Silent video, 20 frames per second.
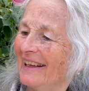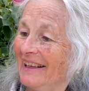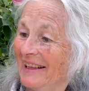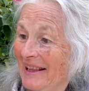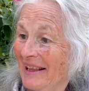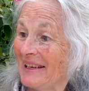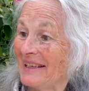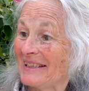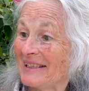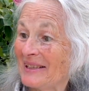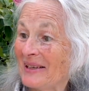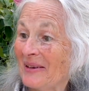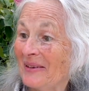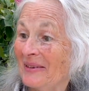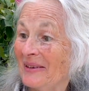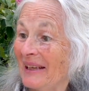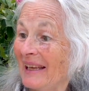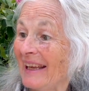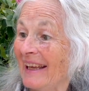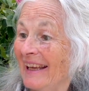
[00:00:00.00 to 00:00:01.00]
they do,
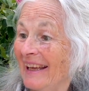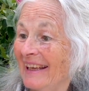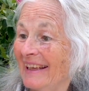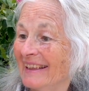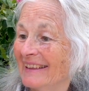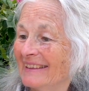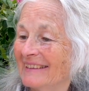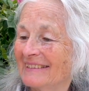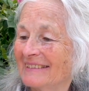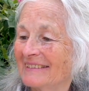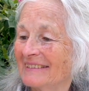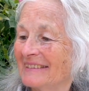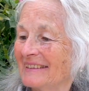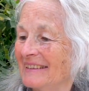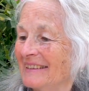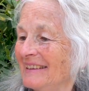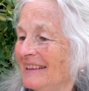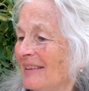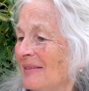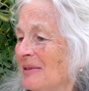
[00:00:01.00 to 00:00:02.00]
yeah.
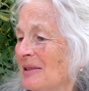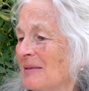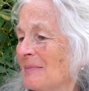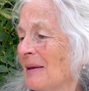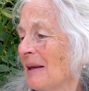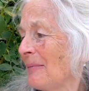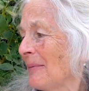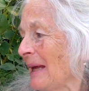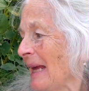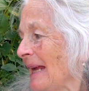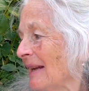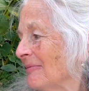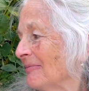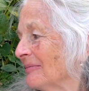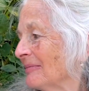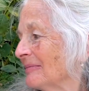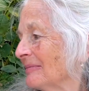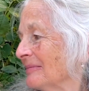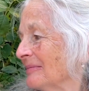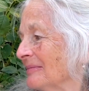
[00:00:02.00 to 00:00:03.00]
You know, I smell them again.
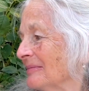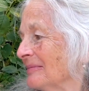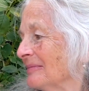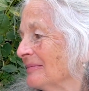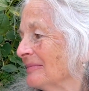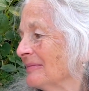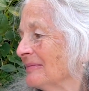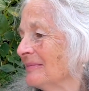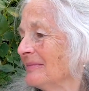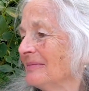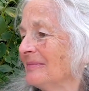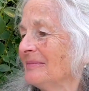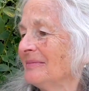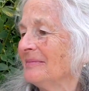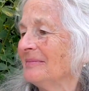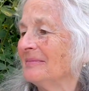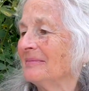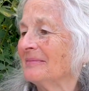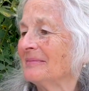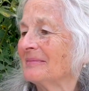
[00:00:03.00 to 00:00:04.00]

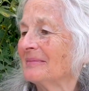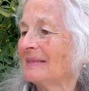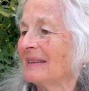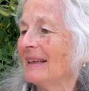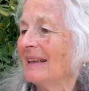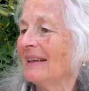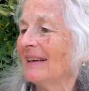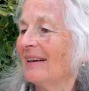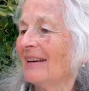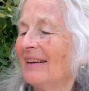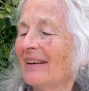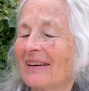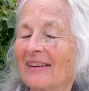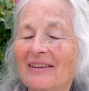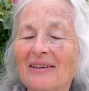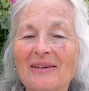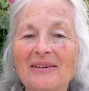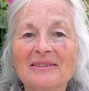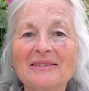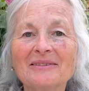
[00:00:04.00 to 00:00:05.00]
Hmm, yeah, I
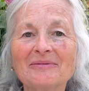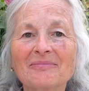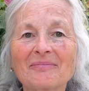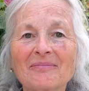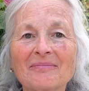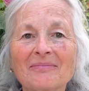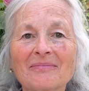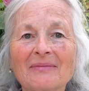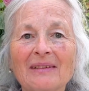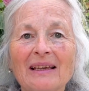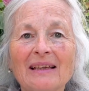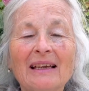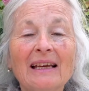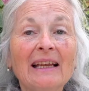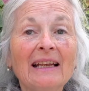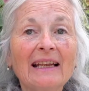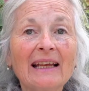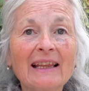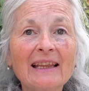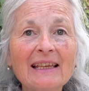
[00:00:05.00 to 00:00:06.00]
like those.
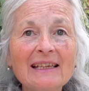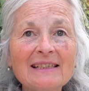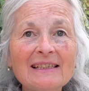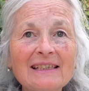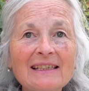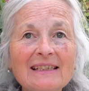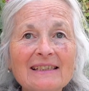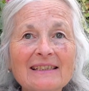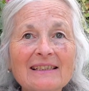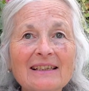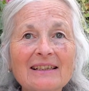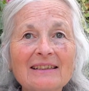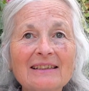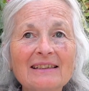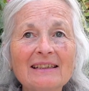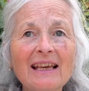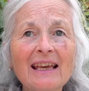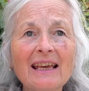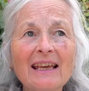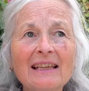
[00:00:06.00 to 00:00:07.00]
Now this is,
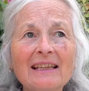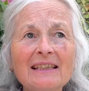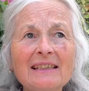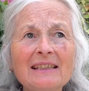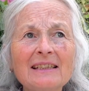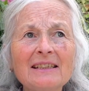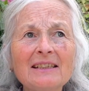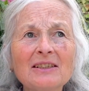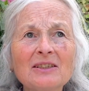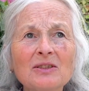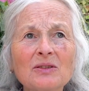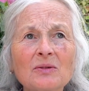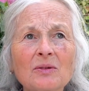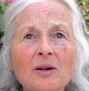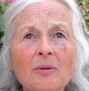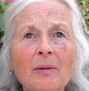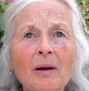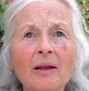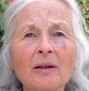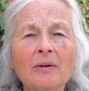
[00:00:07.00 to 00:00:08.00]
yeah, this is a story
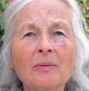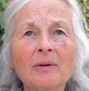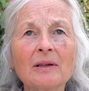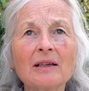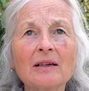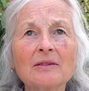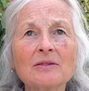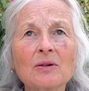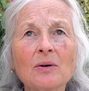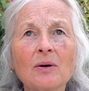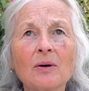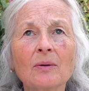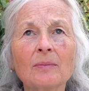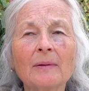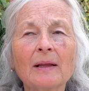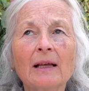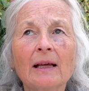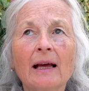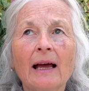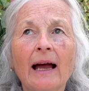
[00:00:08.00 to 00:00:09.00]
about the widow's oil
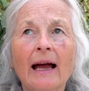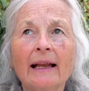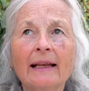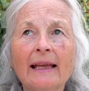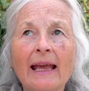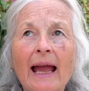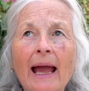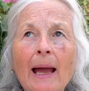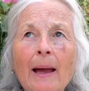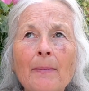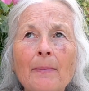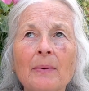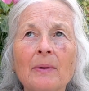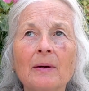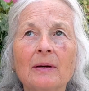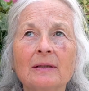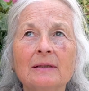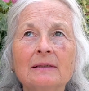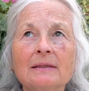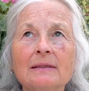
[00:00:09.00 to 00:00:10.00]
and it
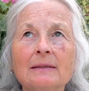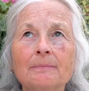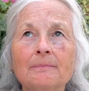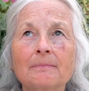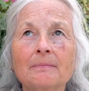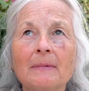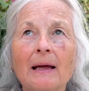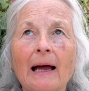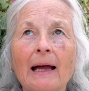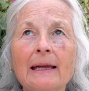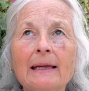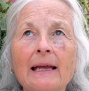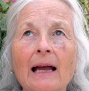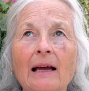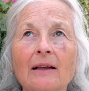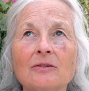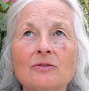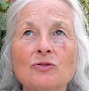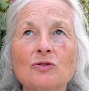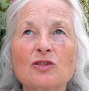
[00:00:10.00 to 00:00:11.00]
happened
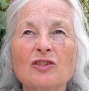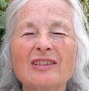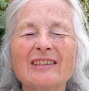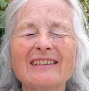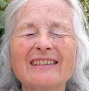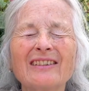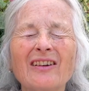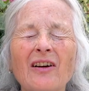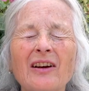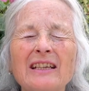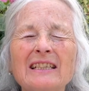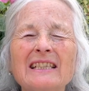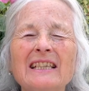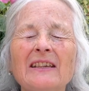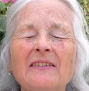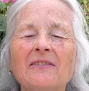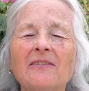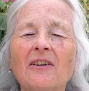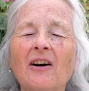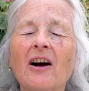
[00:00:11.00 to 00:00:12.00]

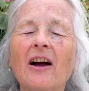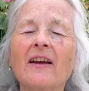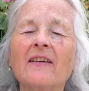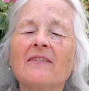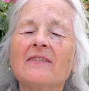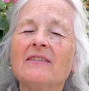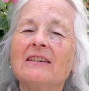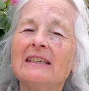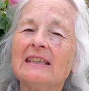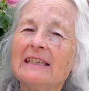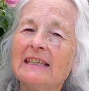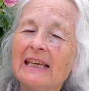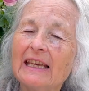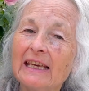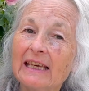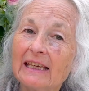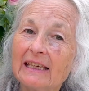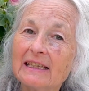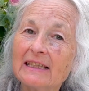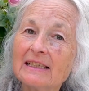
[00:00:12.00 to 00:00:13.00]
895
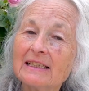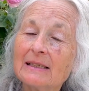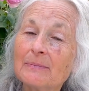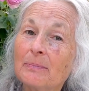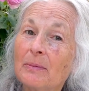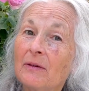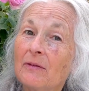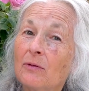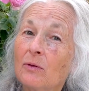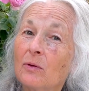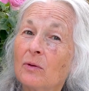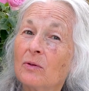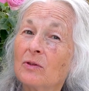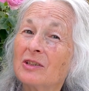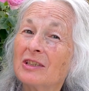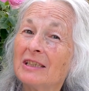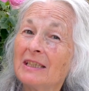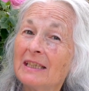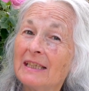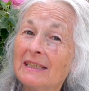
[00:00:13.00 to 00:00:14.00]
years before
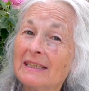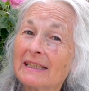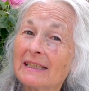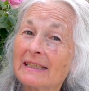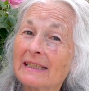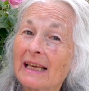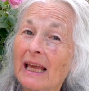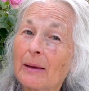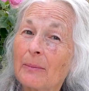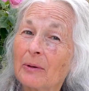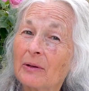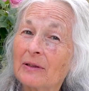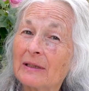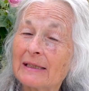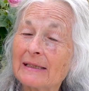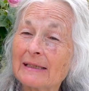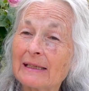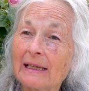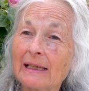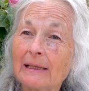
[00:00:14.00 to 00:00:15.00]
Jesus came on the
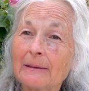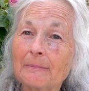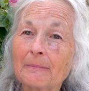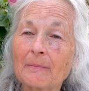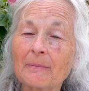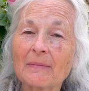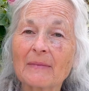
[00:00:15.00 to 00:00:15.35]
scene.